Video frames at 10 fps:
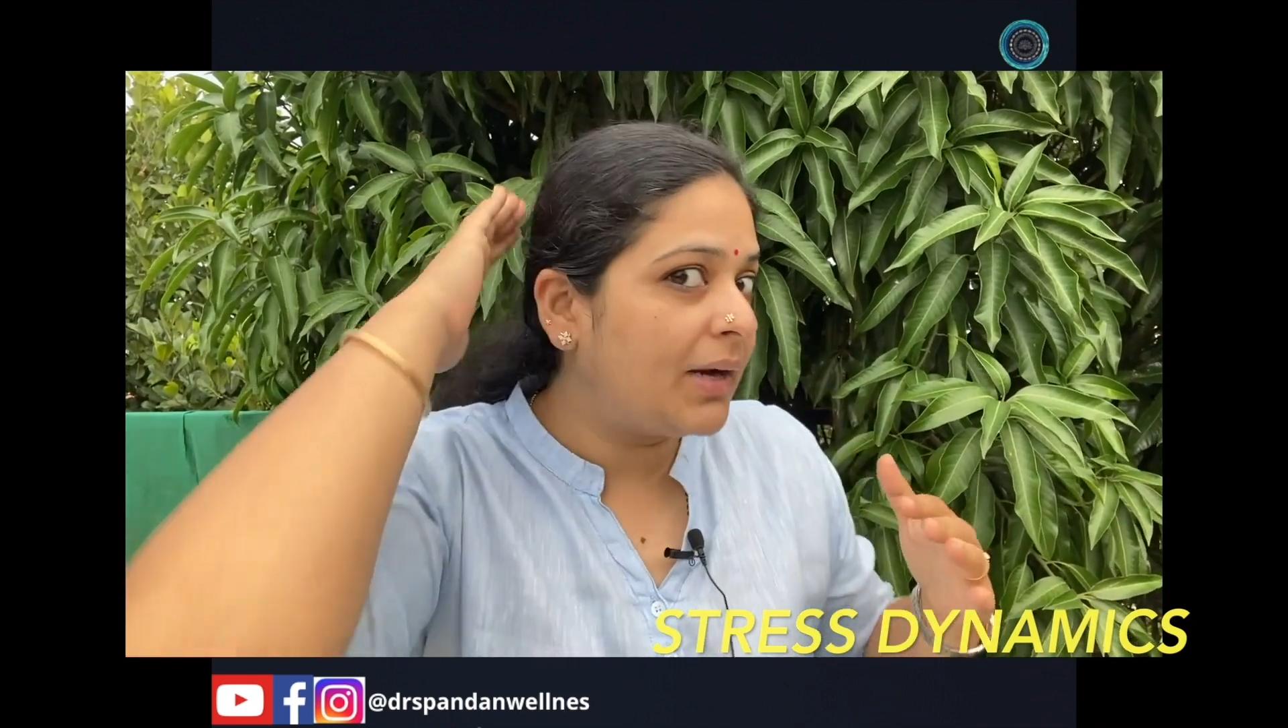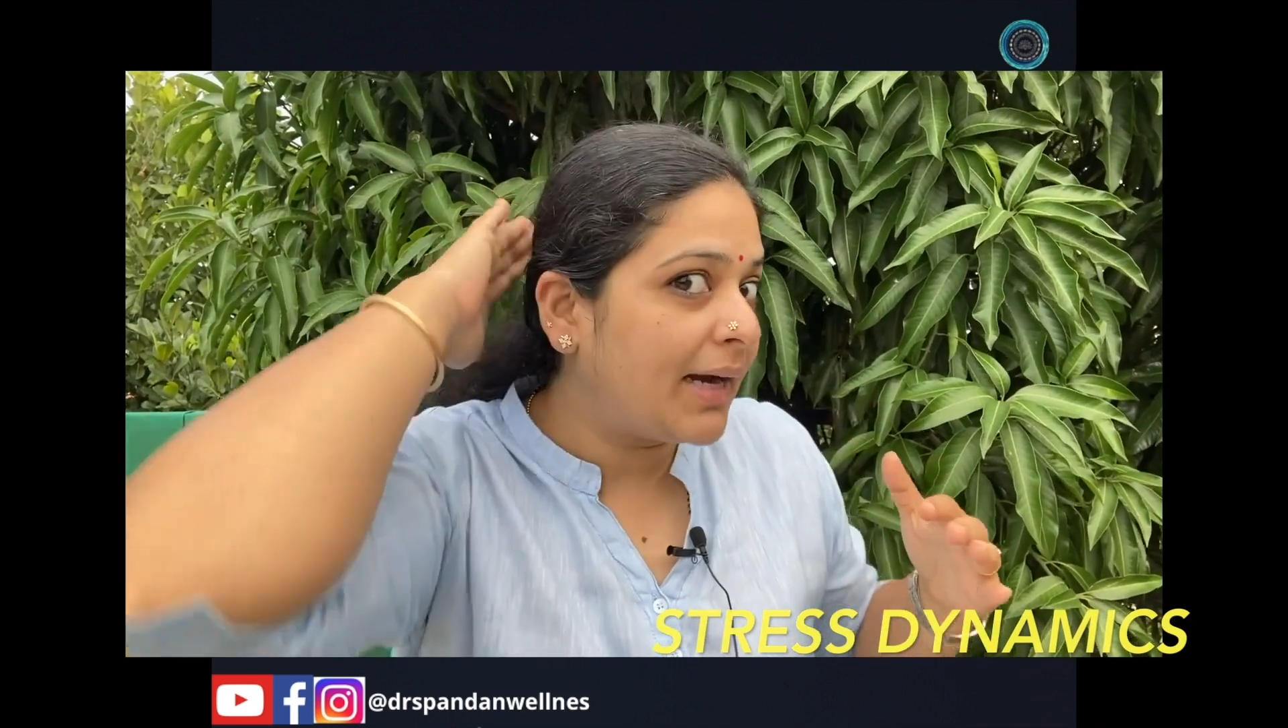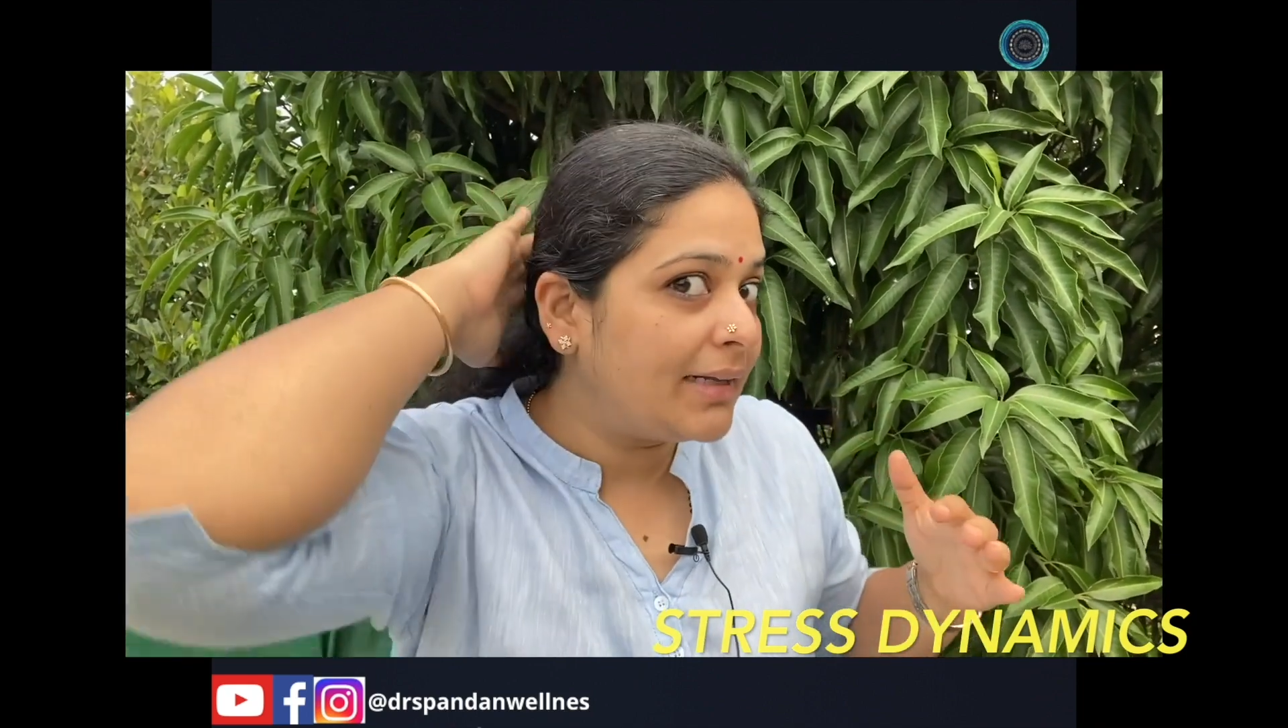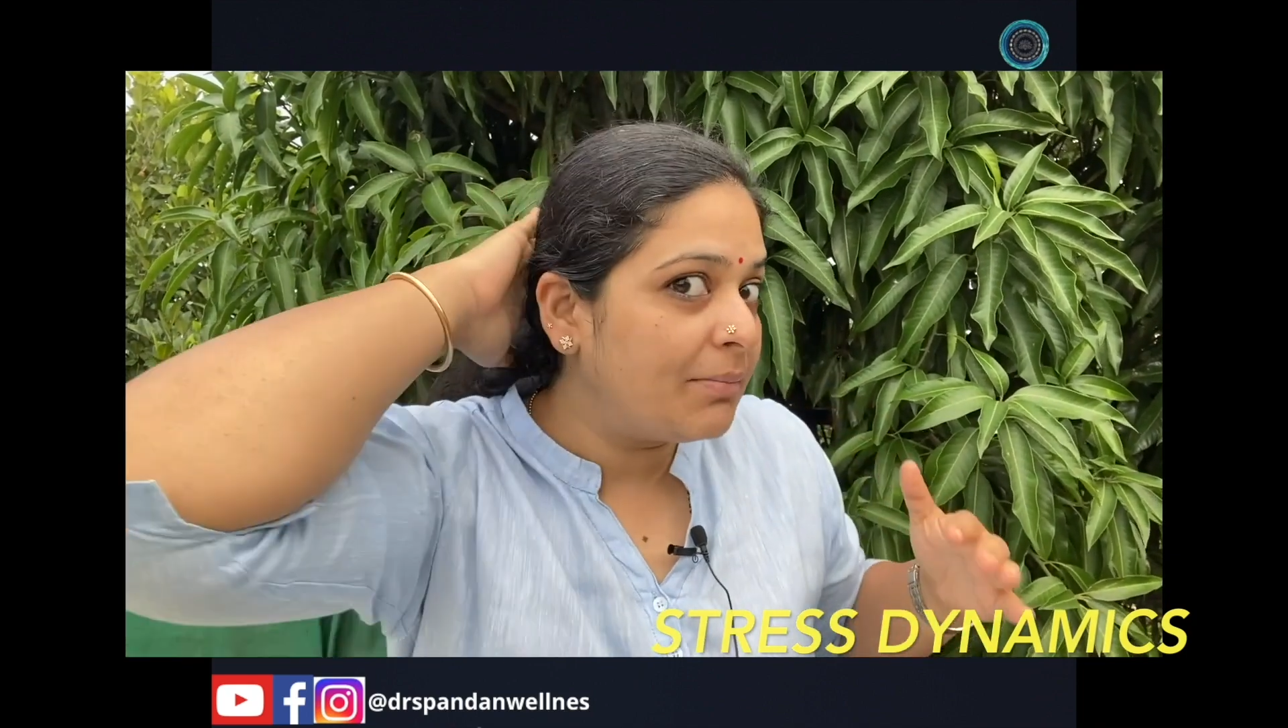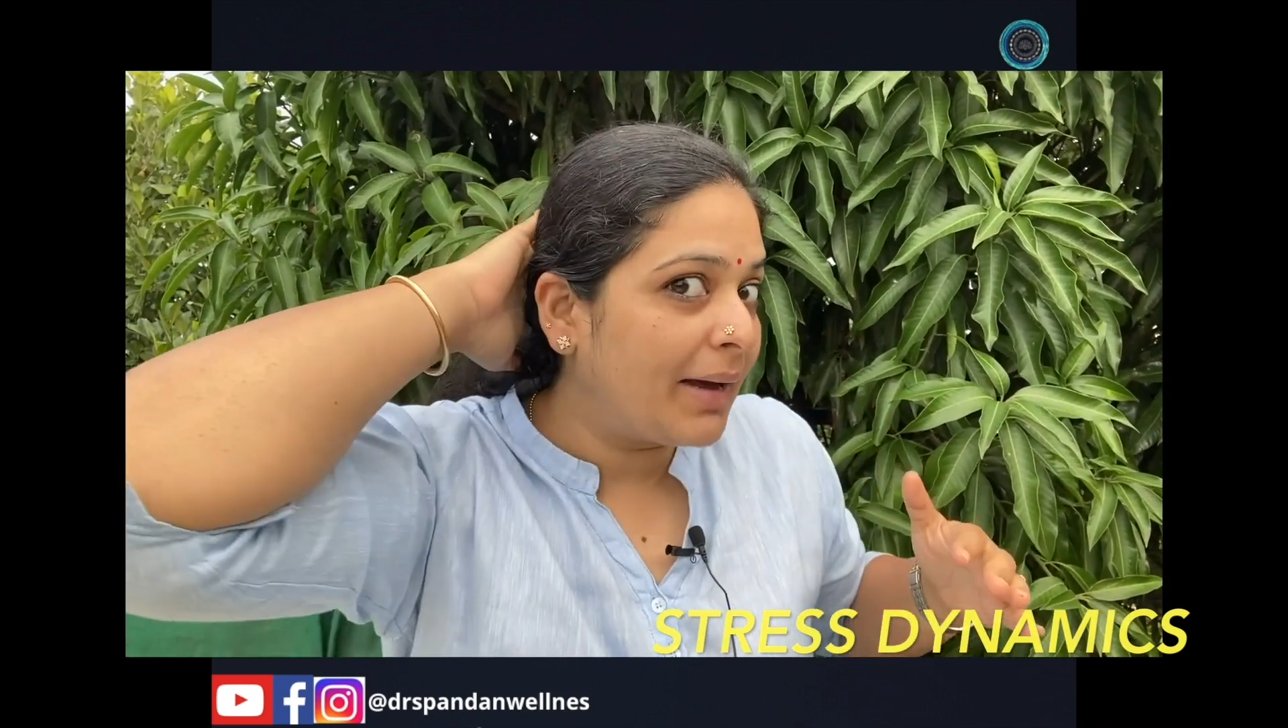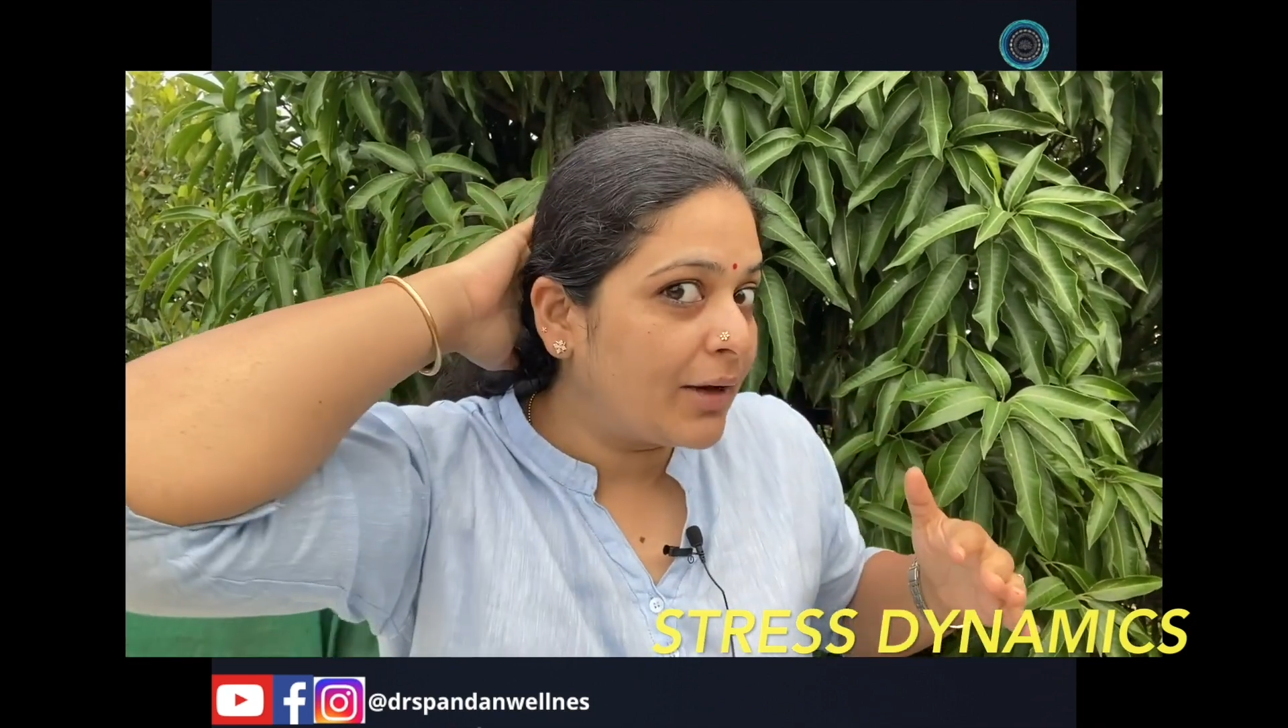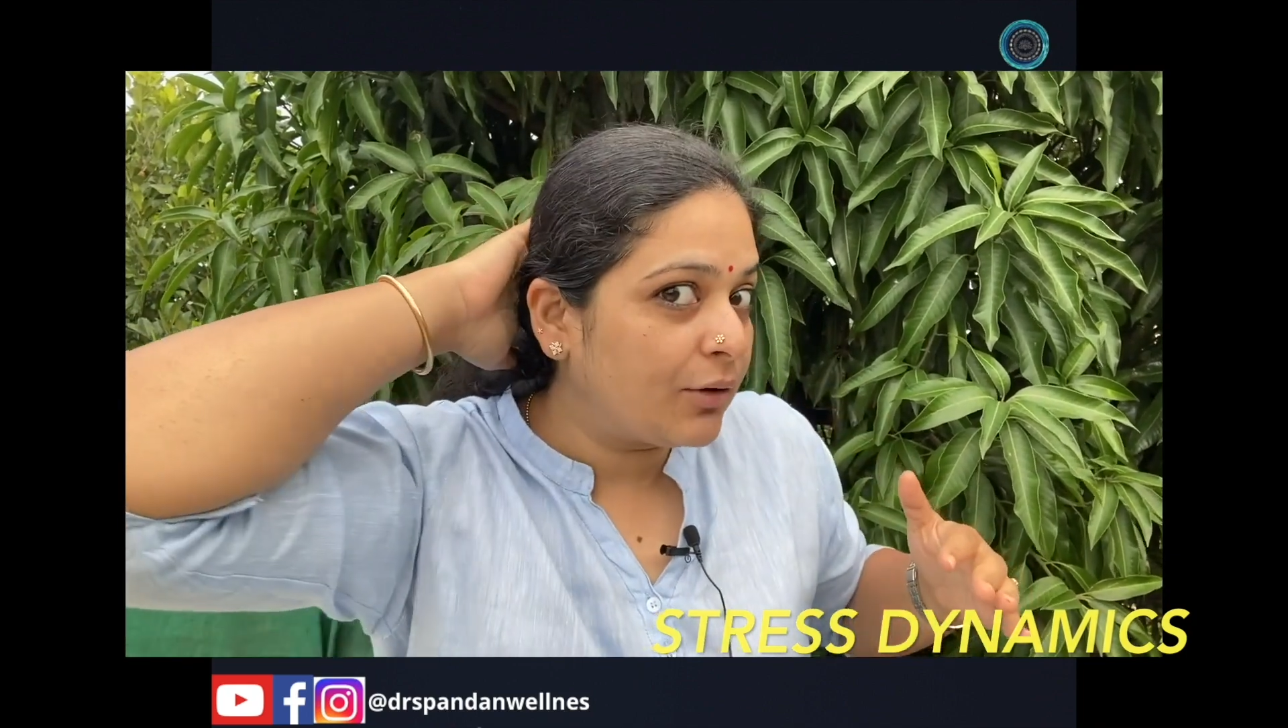at the back